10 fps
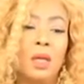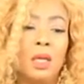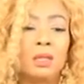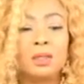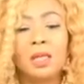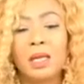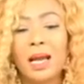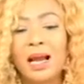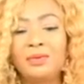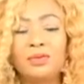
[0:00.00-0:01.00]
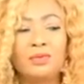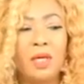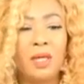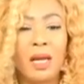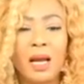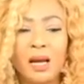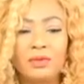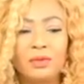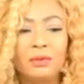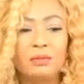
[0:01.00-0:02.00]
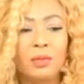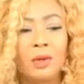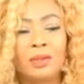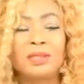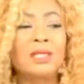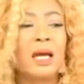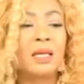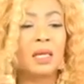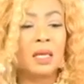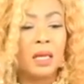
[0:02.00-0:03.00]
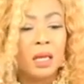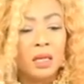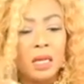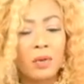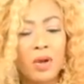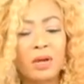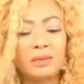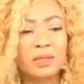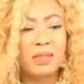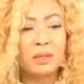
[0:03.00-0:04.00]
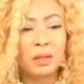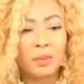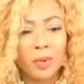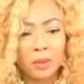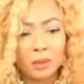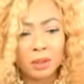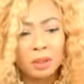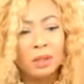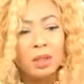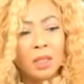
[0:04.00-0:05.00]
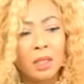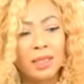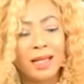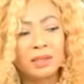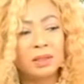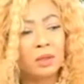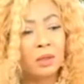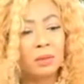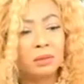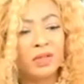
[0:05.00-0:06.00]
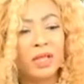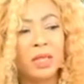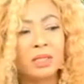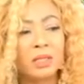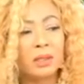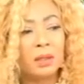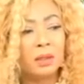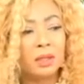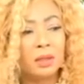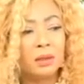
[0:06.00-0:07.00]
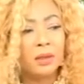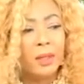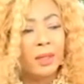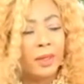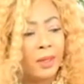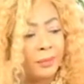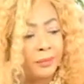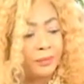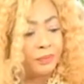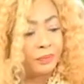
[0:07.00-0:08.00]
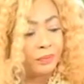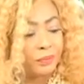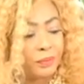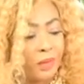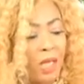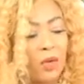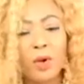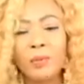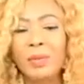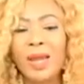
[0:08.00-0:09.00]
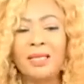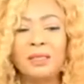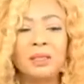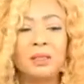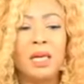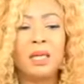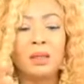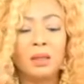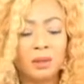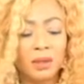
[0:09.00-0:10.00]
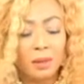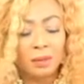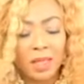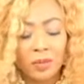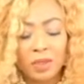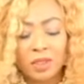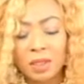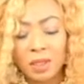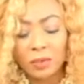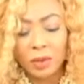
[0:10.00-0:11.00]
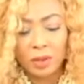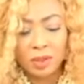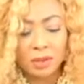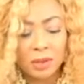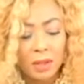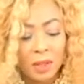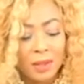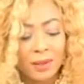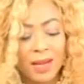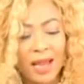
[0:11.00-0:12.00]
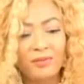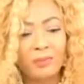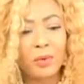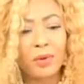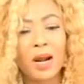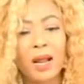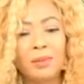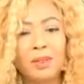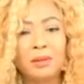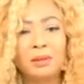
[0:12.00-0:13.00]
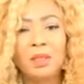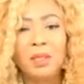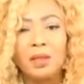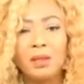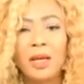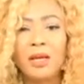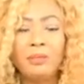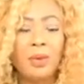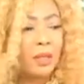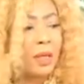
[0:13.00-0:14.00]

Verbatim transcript: Because then I have to read it, I have to understand it, then we have to set up all the electrical things and all the equipment, and then all the, like we're dealing with this live program, and then the main